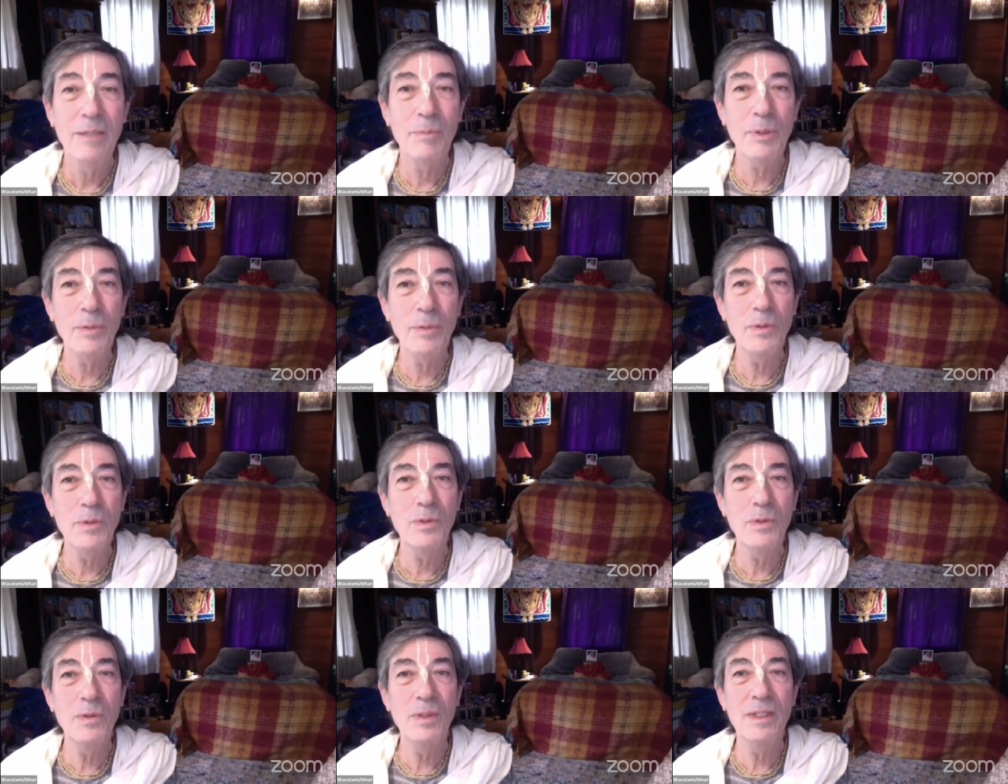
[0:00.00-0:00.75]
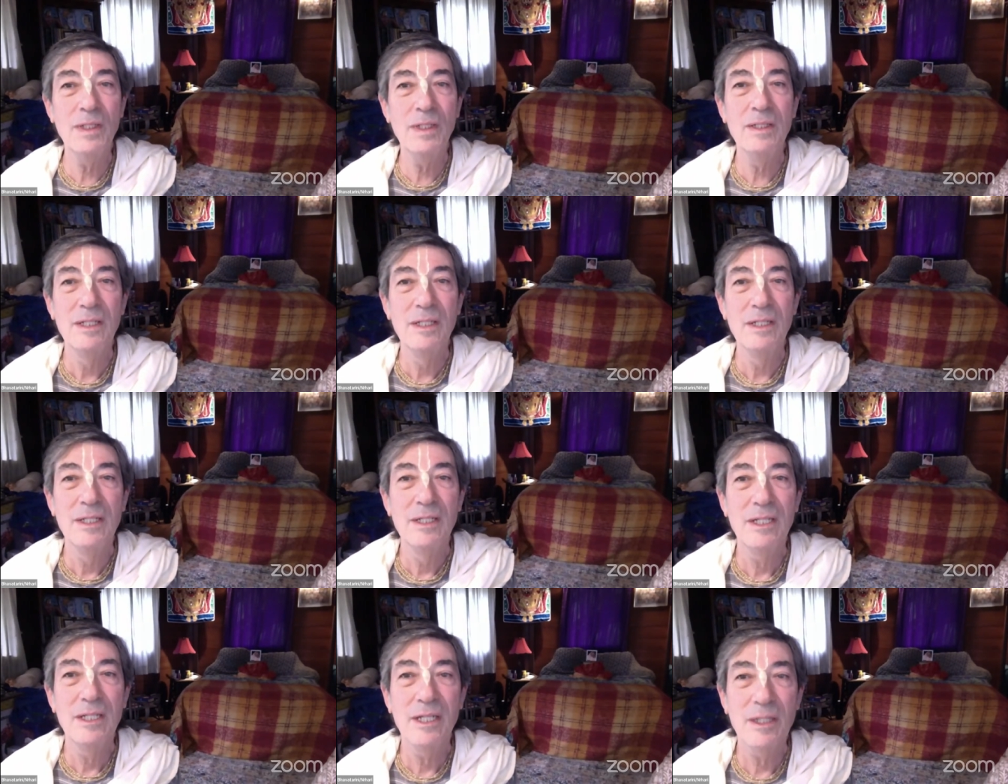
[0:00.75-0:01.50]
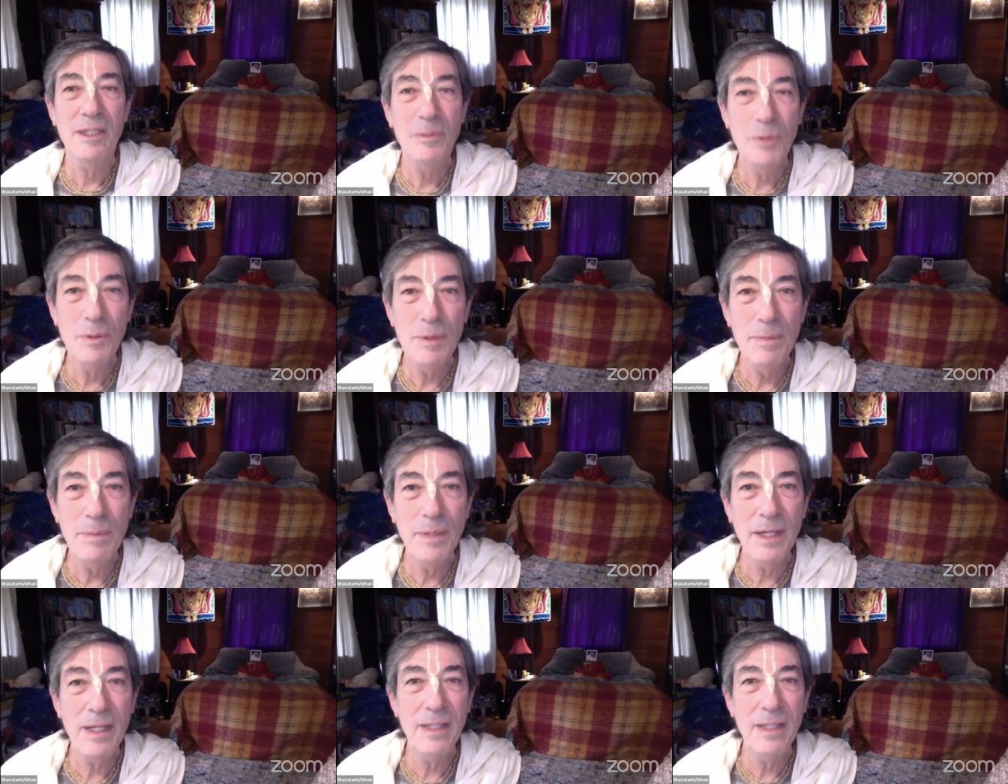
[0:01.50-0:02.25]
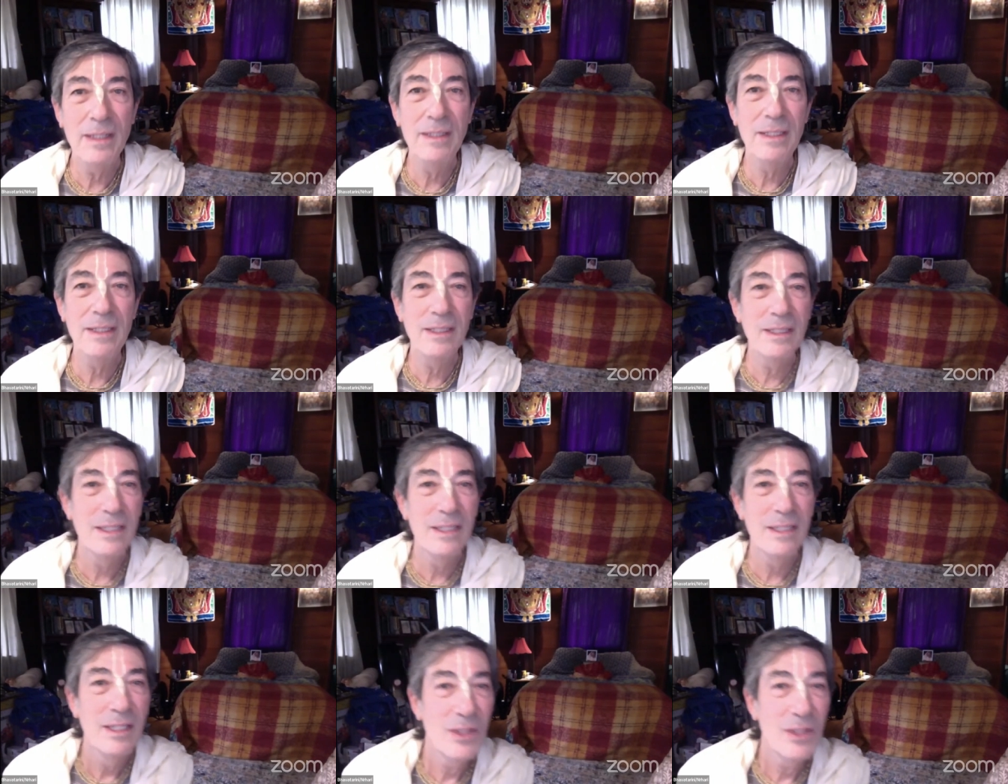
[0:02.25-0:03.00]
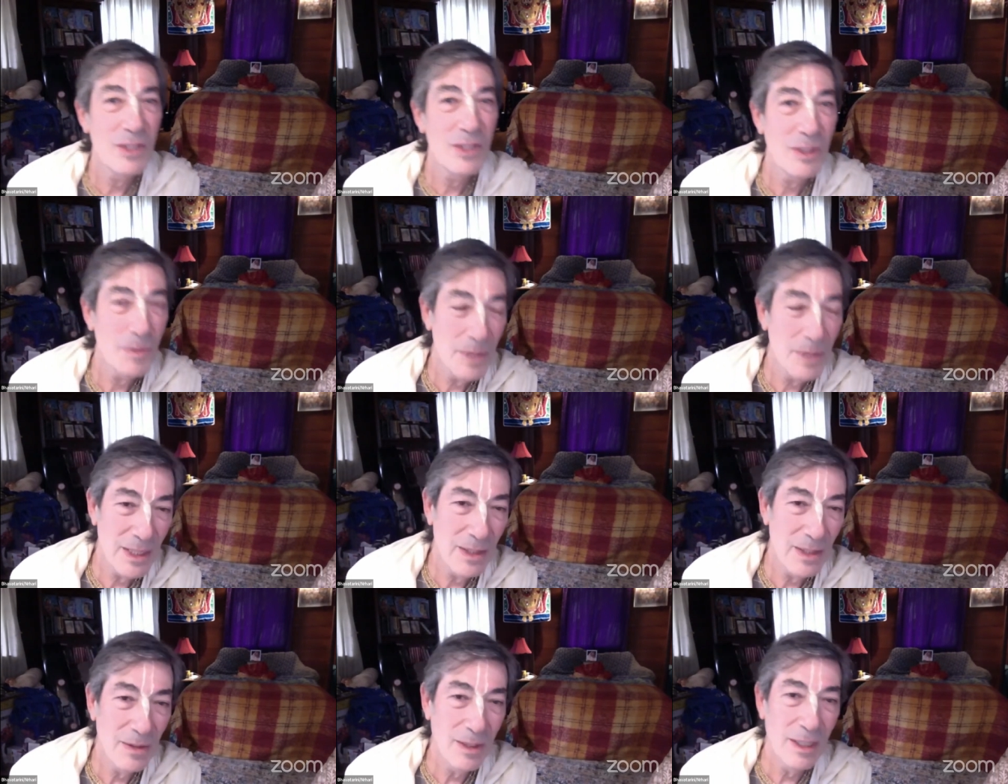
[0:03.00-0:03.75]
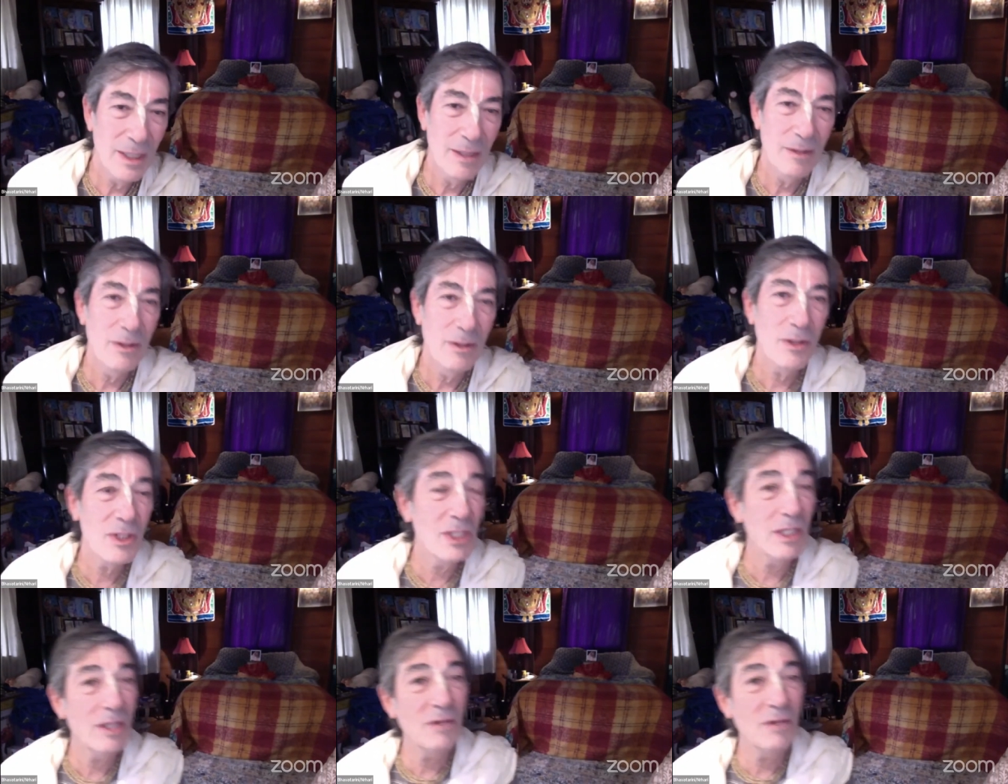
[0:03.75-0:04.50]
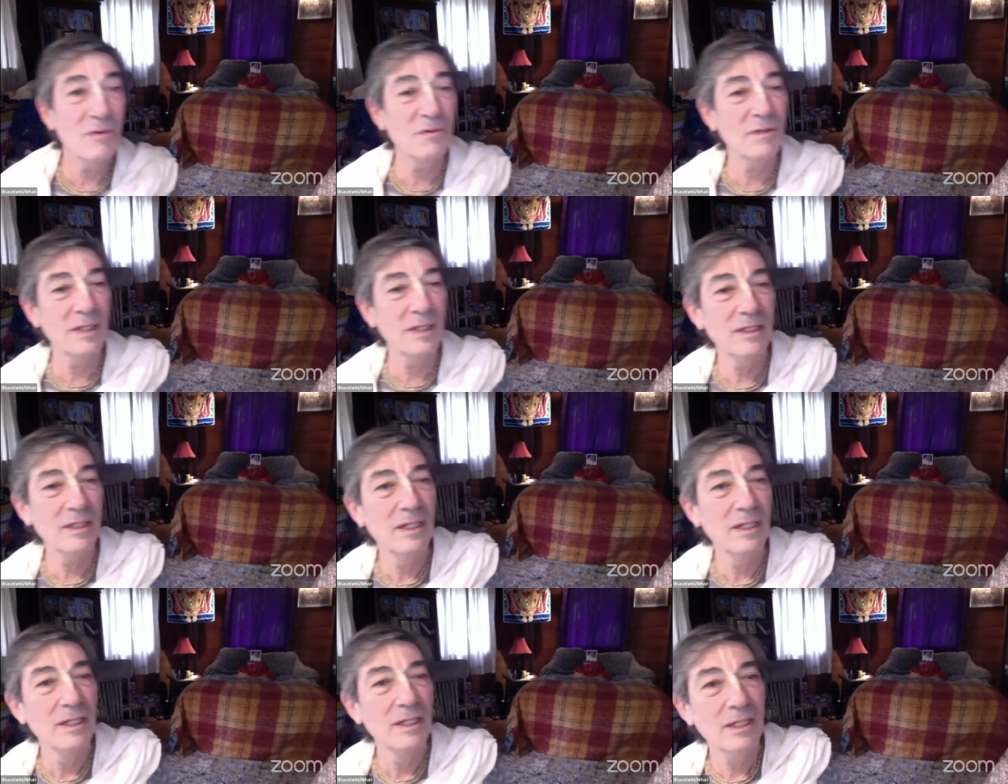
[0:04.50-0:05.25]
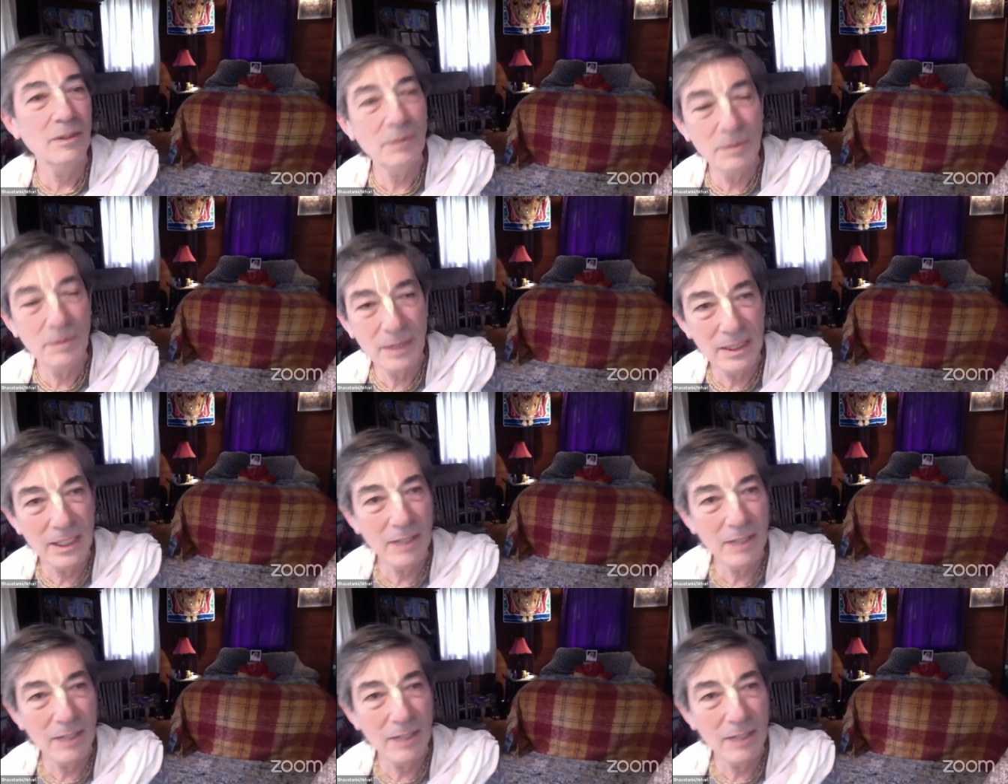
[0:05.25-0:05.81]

Prabhu, and uh, Bhumipad, and so many uh, yourself and everybody.